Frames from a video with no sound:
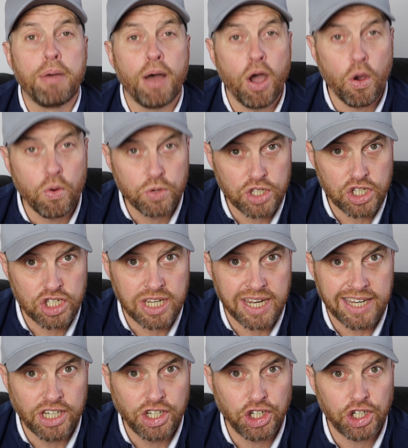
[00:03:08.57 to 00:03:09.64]

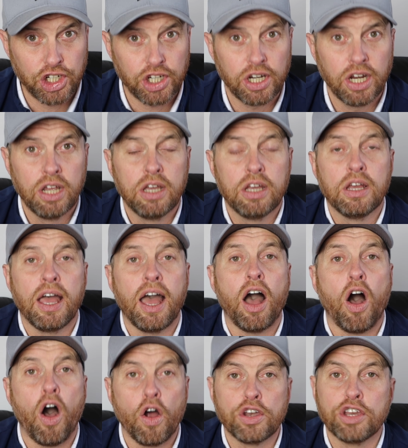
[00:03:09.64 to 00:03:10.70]
postage
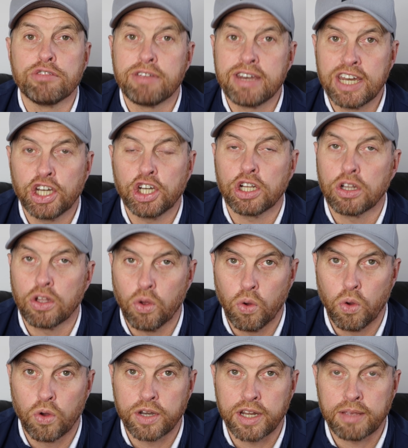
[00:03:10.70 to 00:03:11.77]
on your initial
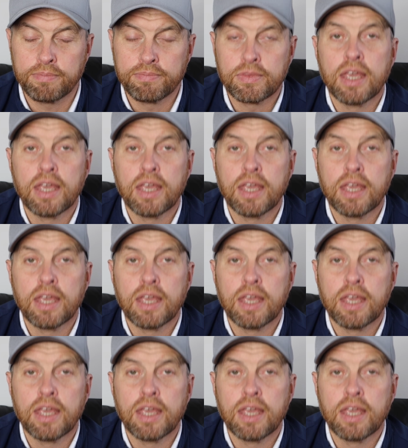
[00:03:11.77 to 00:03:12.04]
order.